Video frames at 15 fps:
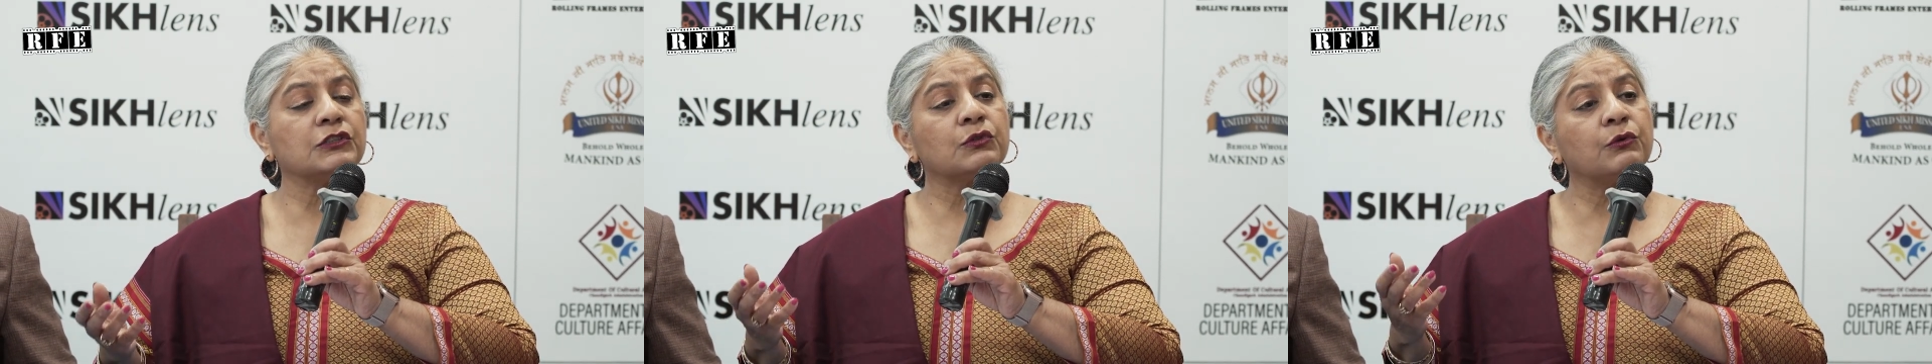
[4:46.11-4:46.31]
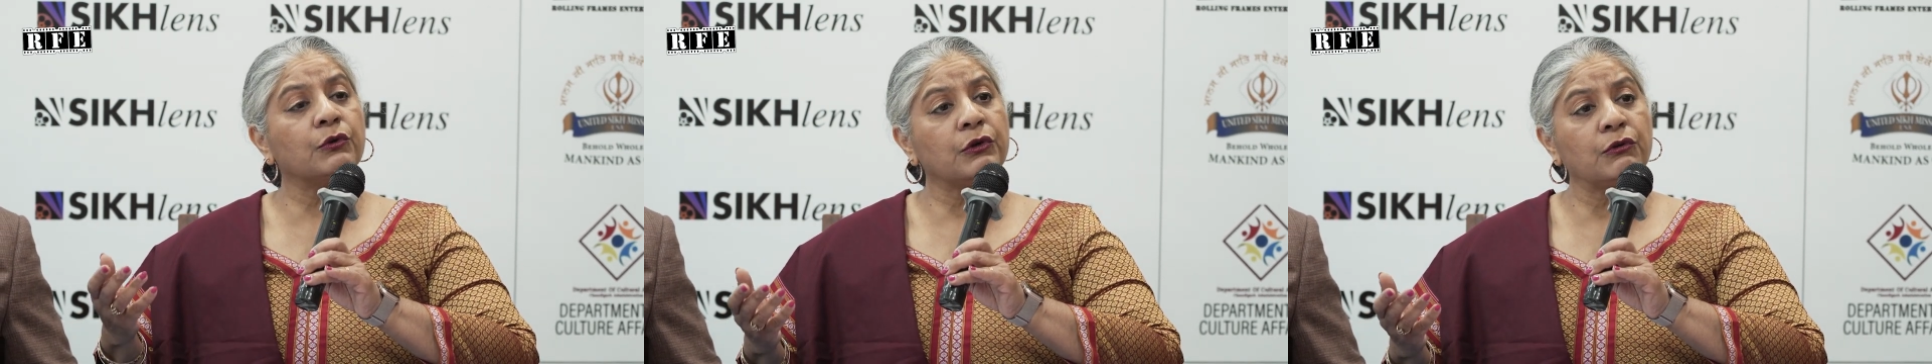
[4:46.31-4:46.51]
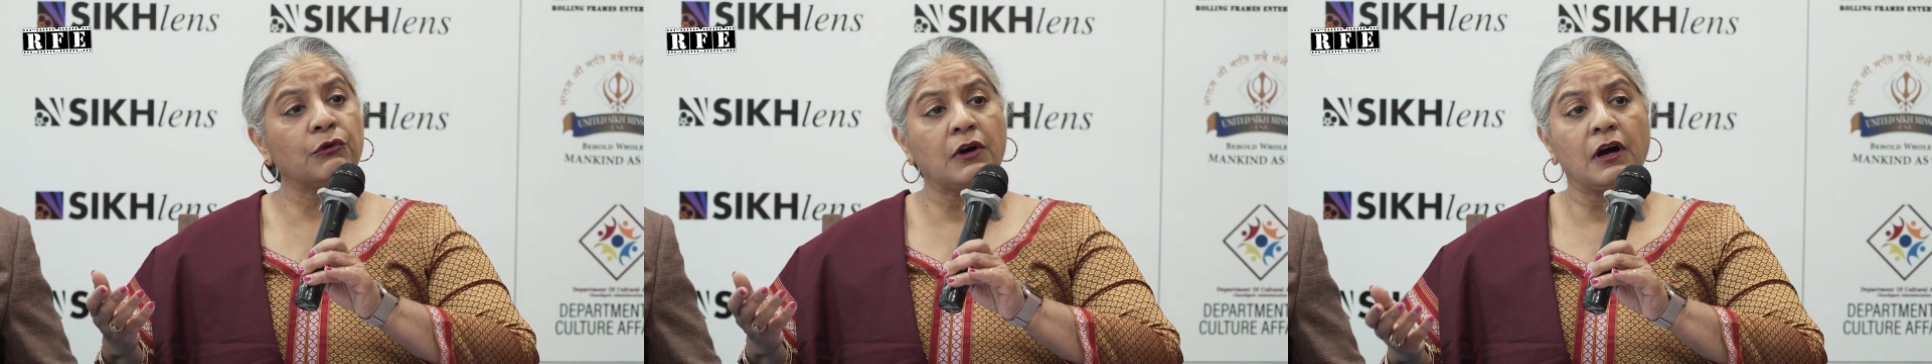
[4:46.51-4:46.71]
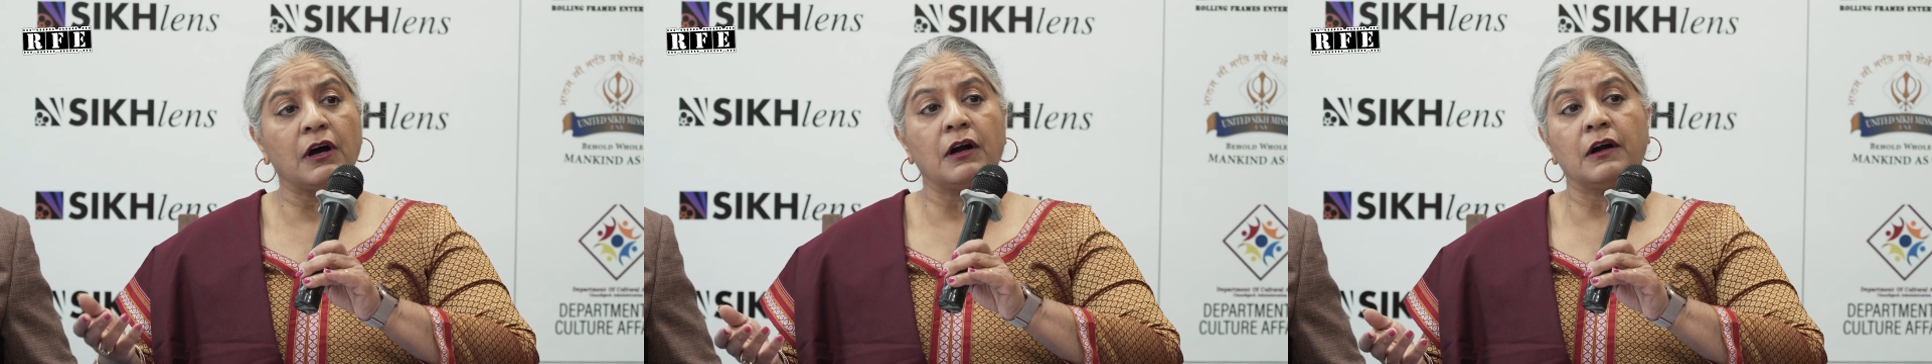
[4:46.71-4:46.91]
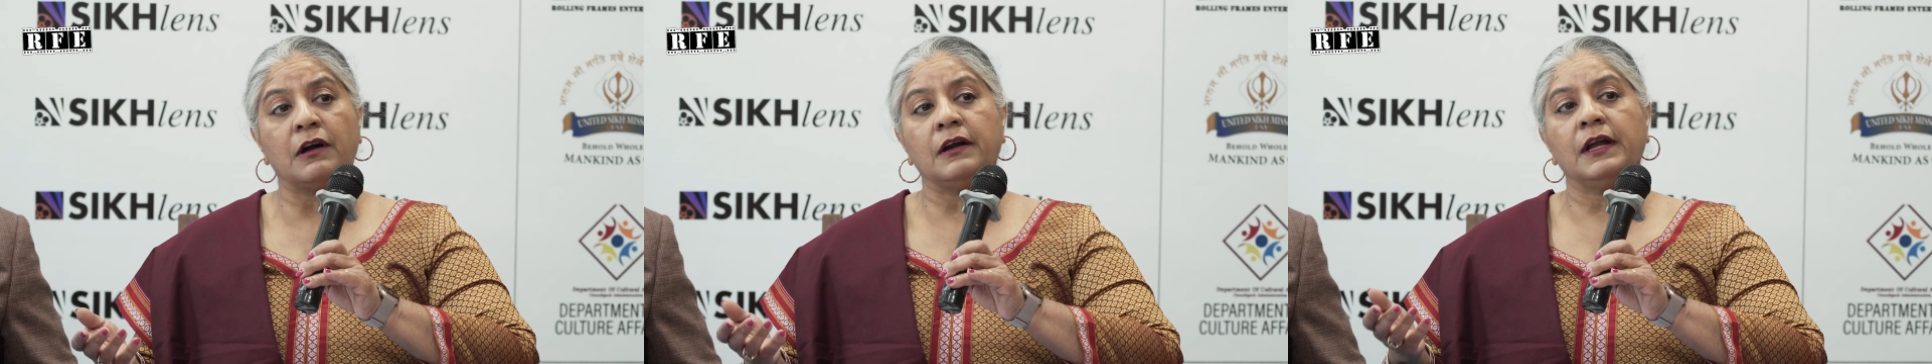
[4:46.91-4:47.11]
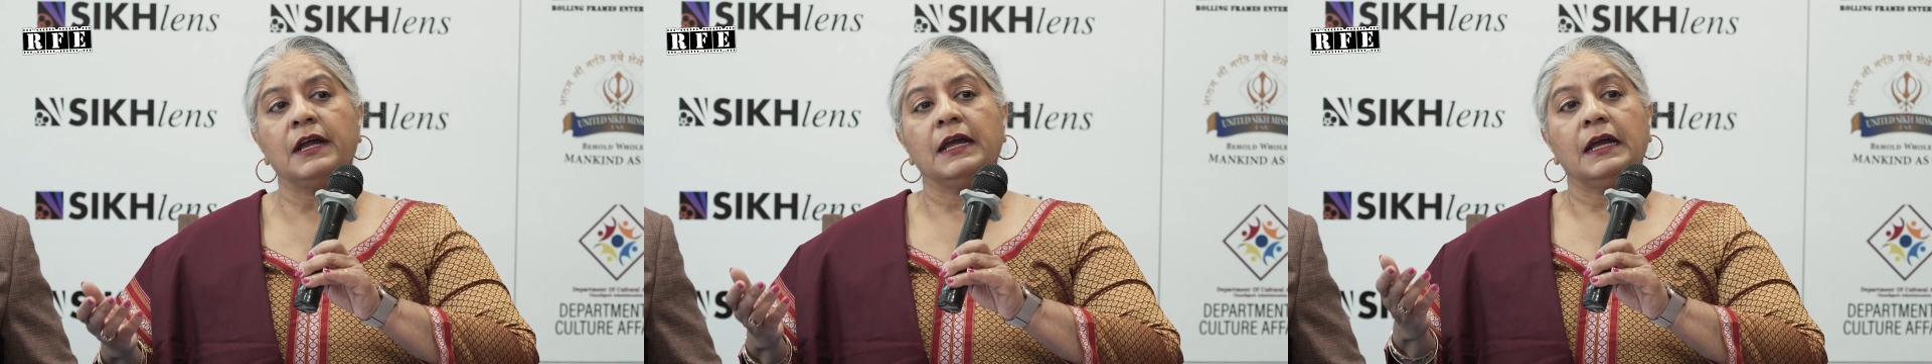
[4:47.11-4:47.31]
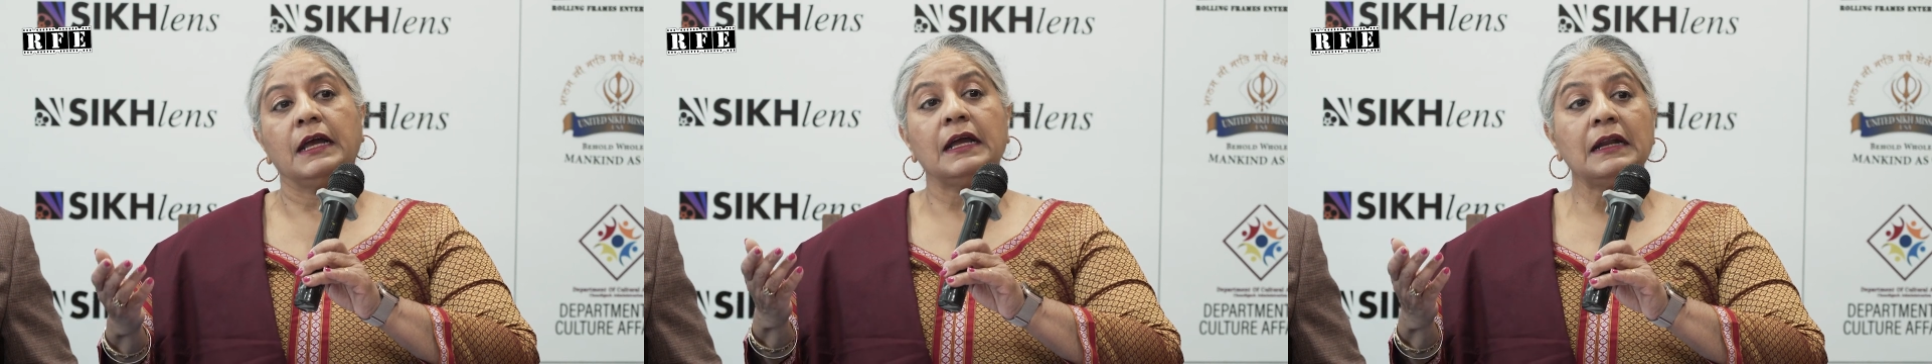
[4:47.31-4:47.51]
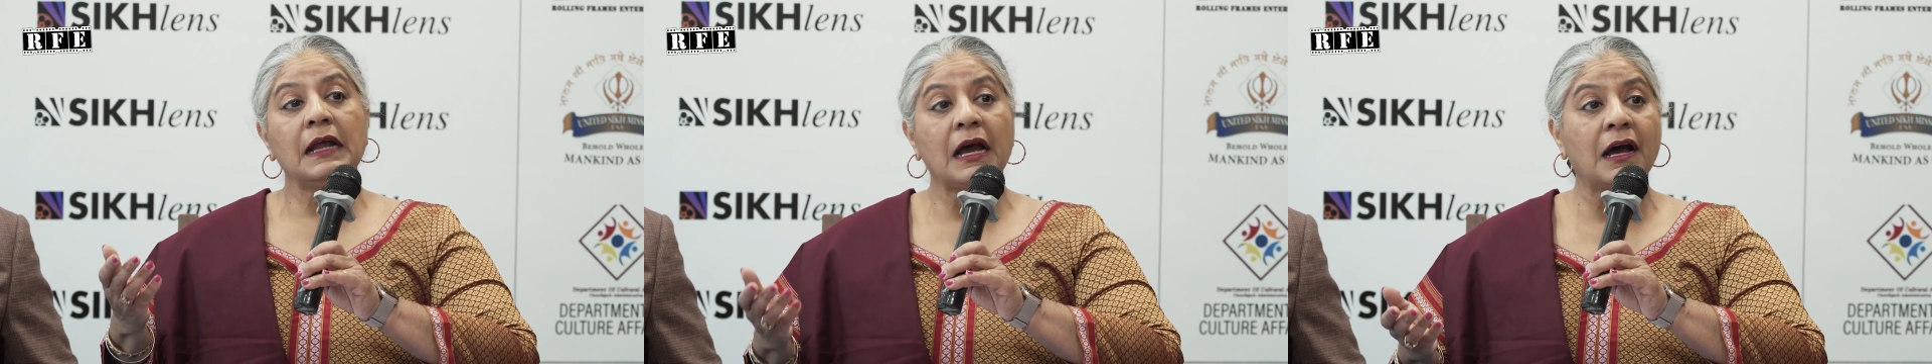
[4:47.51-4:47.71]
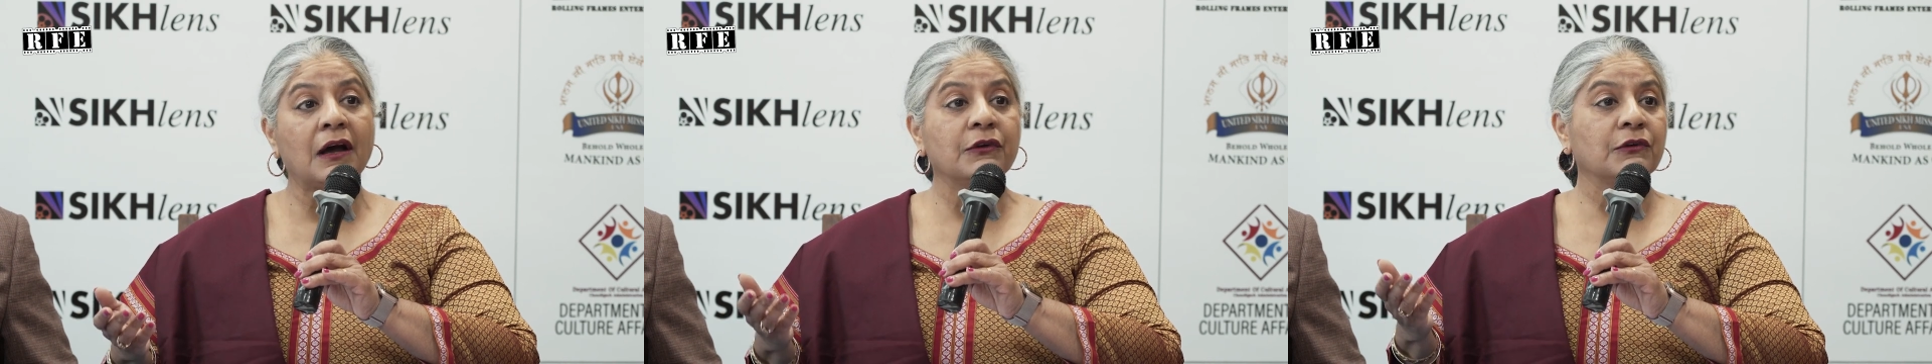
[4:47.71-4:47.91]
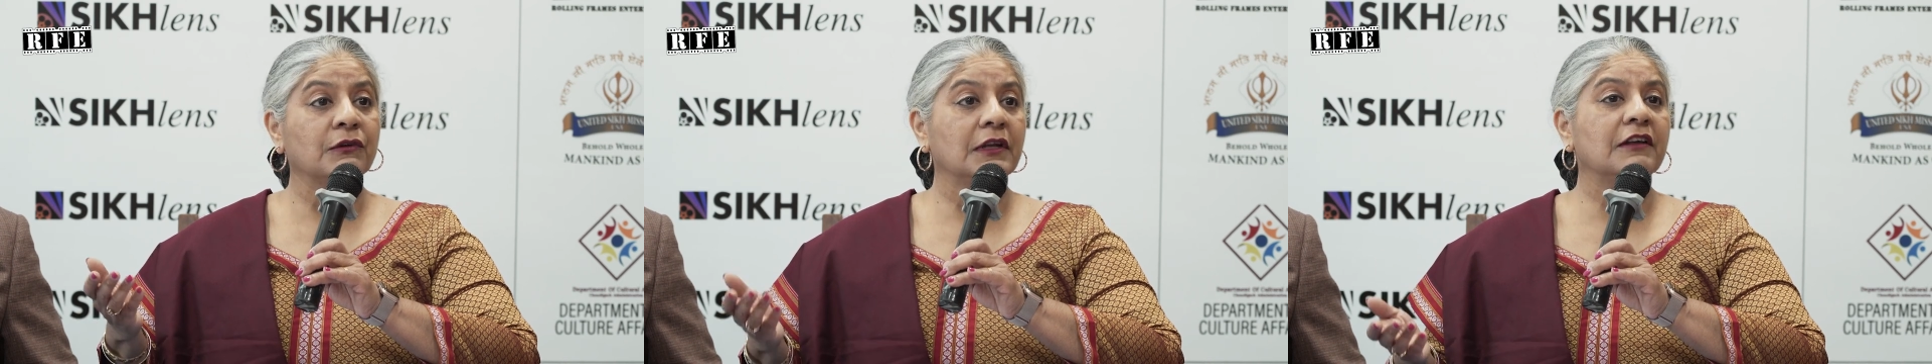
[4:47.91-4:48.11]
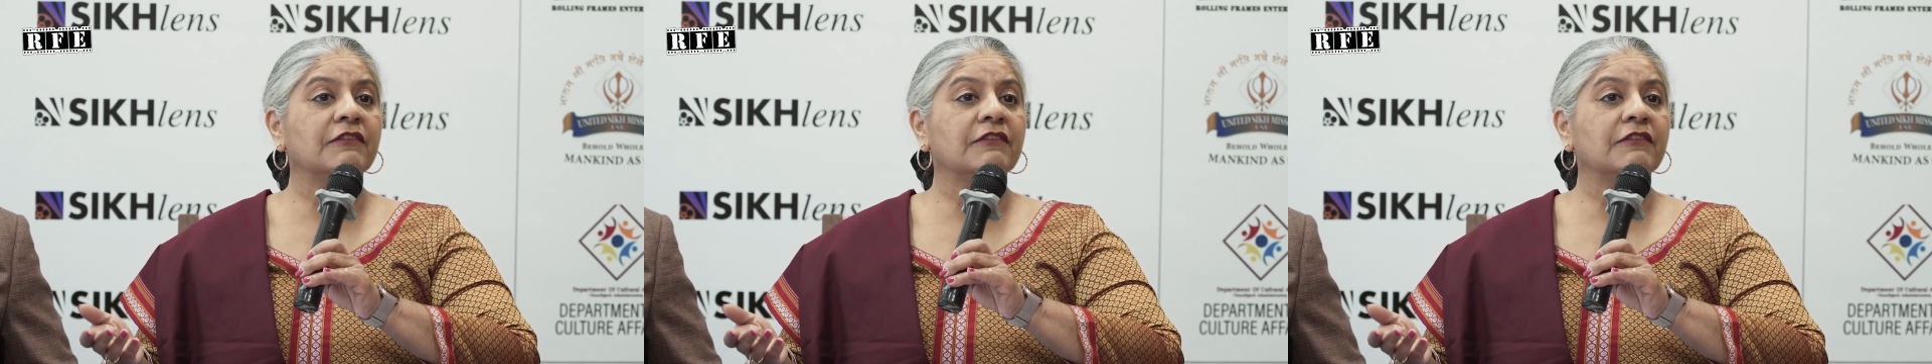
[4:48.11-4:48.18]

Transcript: it's who you are and how you